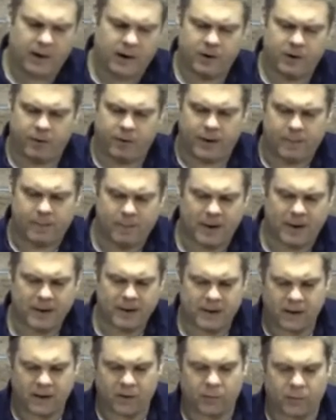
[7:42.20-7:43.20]
But anyway,
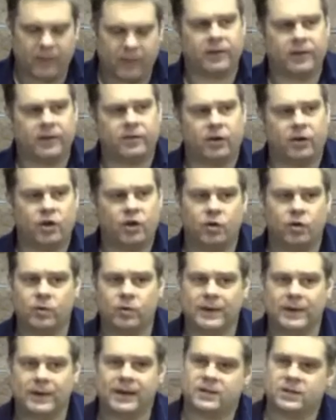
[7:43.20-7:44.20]
Micah, with his
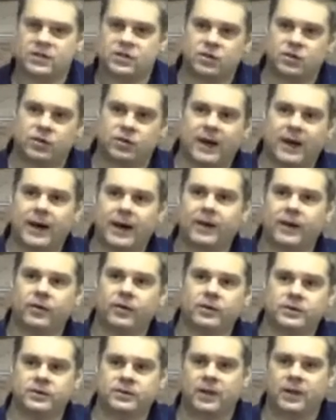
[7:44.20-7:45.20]
newly installed
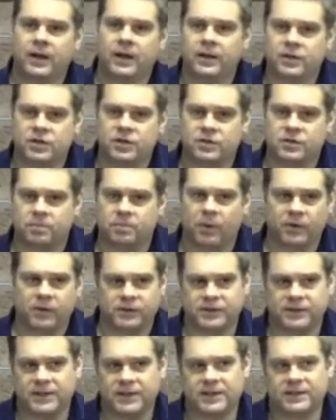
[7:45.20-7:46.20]
idols,
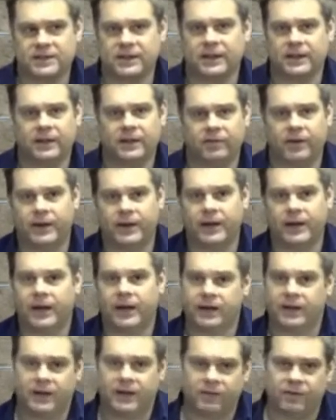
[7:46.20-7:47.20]
spots this Levite
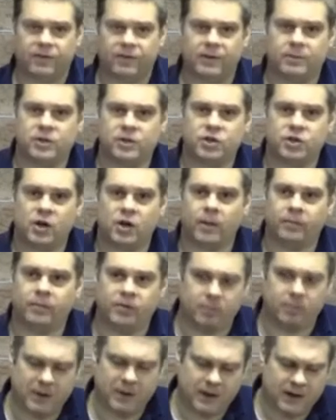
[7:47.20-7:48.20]
and gives him a job
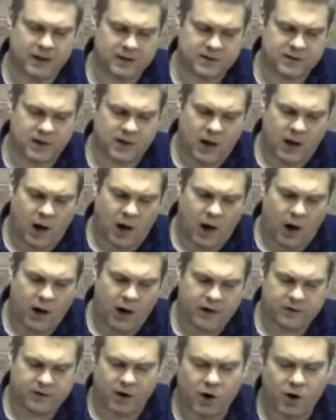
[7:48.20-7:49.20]
to be
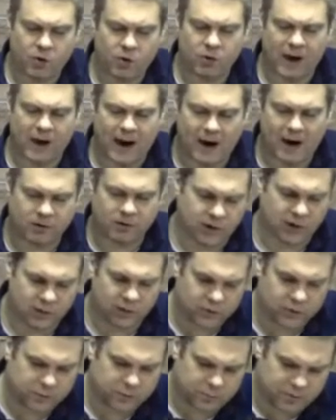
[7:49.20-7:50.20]
his own
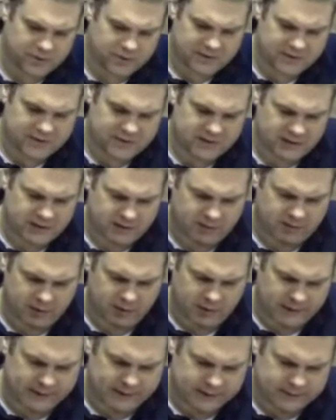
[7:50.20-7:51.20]
household priest, if
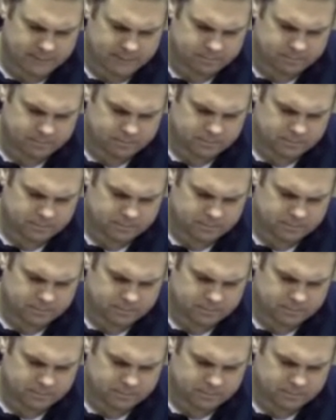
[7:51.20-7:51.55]
you like.